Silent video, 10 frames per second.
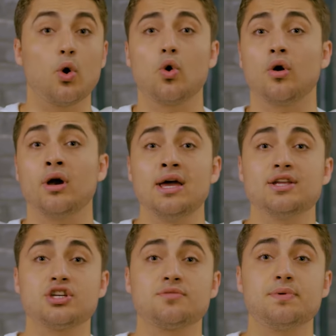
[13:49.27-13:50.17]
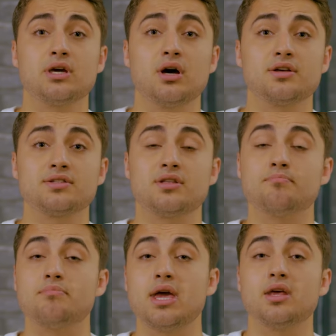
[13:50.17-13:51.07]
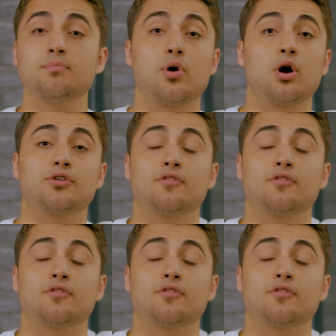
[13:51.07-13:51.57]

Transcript: or just because the main part